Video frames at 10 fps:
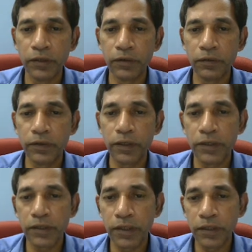We can
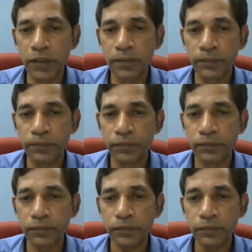say that
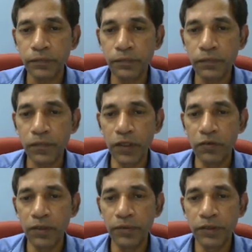you
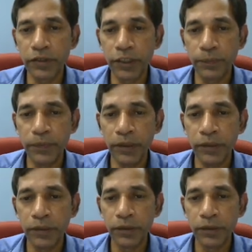have the state P